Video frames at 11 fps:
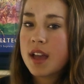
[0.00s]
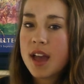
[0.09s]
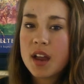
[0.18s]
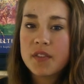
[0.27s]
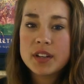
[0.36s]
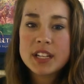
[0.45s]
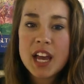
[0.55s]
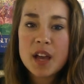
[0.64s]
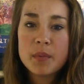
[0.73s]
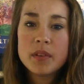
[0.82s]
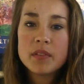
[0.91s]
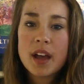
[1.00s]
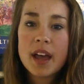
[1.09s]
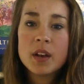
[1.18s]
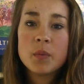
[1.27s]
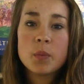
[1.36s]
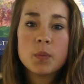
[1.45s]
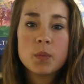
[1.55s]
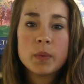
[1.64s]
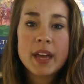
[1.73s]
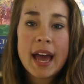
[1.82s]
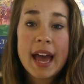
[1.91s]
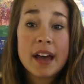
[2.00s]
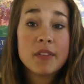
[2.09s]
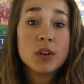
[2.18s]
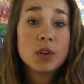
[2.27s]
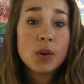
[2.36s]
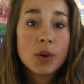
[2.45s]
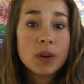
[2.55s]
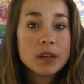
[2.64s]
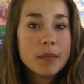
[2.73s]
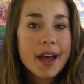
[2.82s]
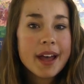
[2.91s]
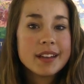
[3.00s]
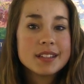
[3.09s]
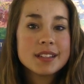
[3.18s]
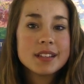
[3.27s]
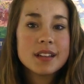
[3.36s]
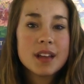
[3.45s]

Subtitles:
Every time we ride, we have a goal in mind.